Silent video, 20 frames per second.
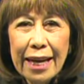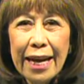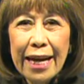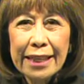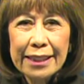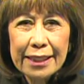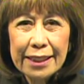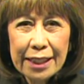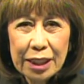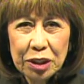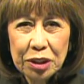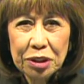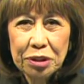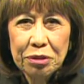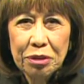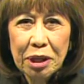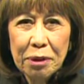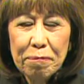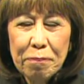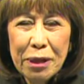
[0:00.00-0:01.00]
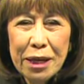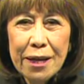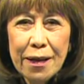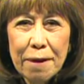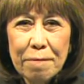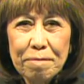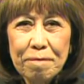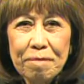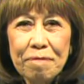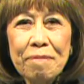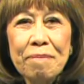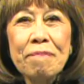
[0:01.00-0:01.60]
at 6:30 p.m.